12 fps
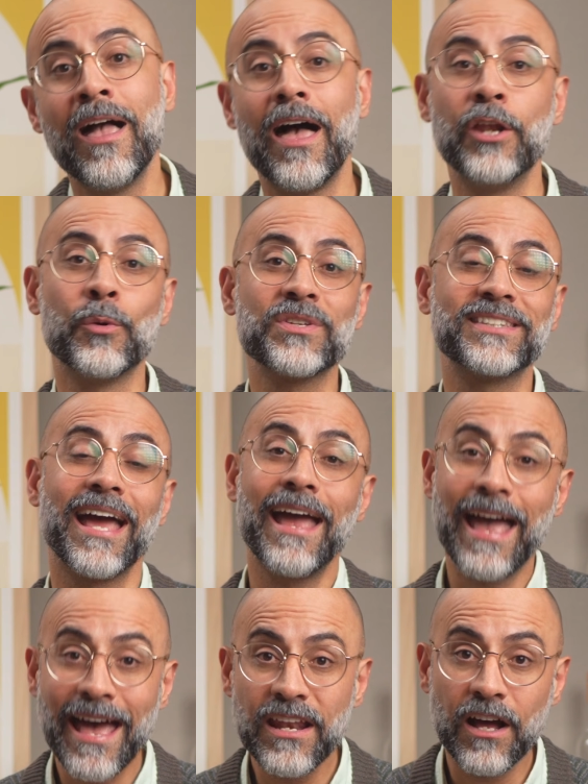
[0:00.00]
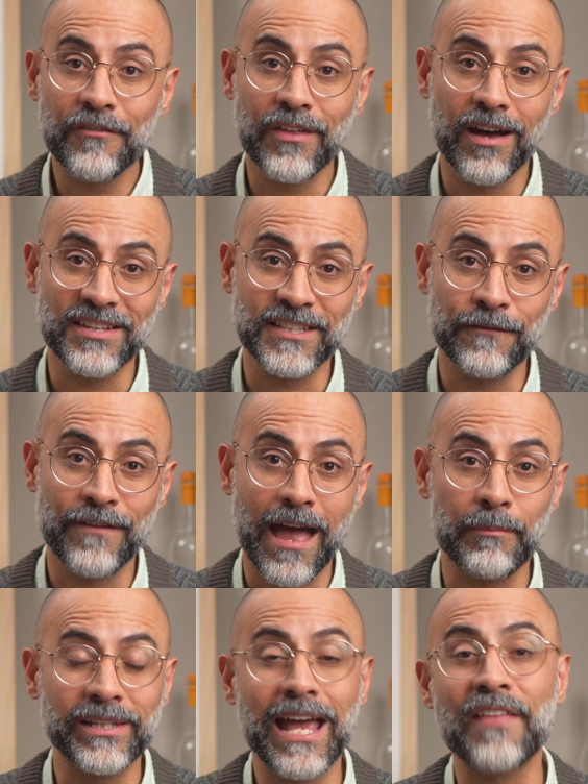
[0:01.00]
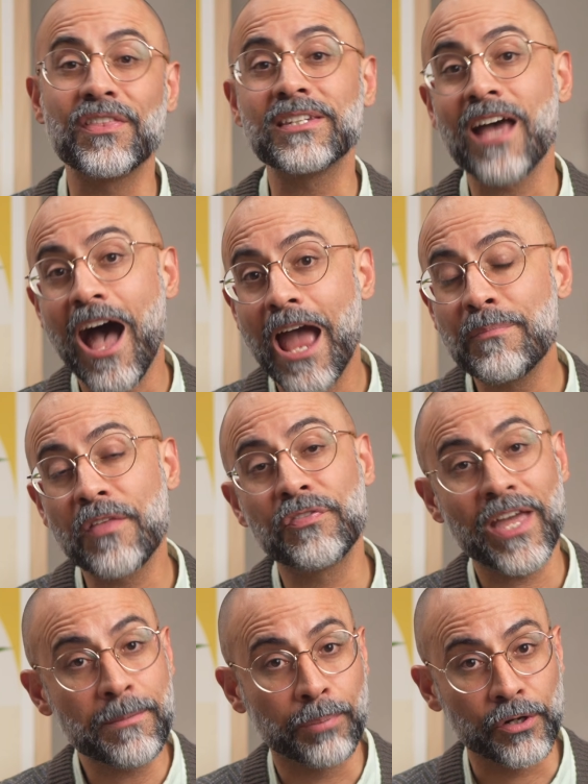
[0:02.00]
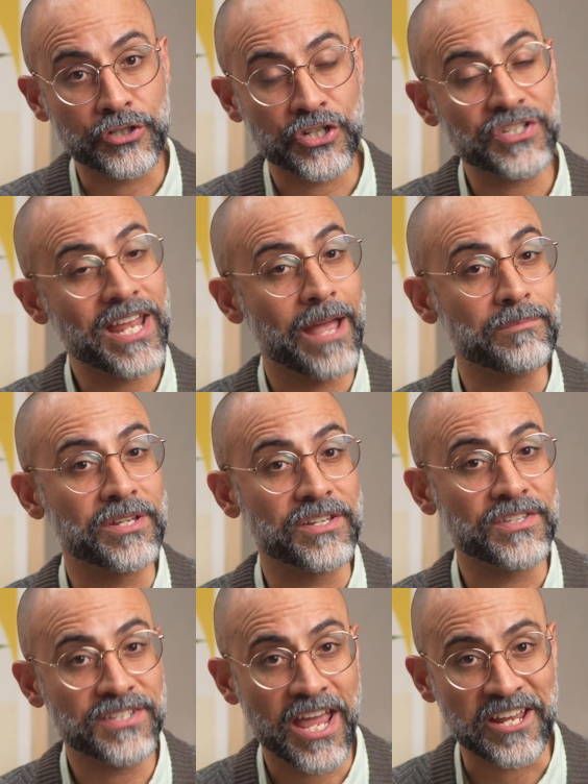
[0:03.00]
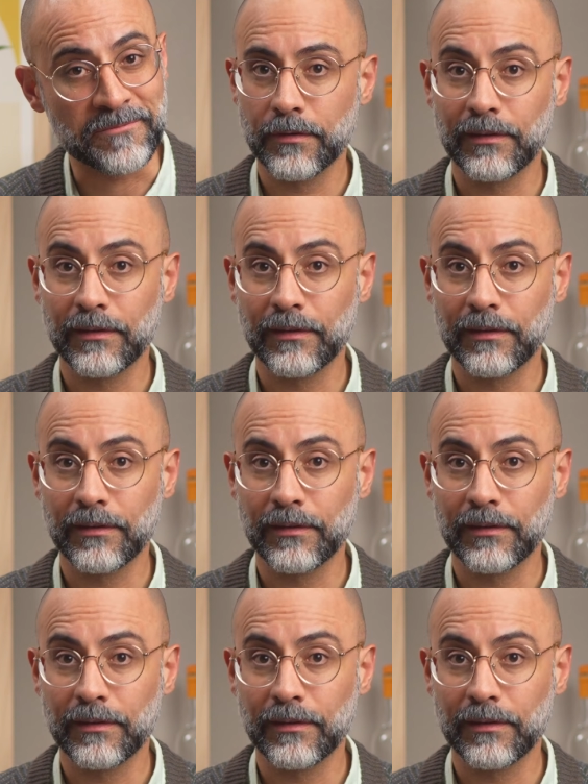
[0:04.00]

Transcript: and who was the head of the Hussey family at the time that they purchased Hampden Estate.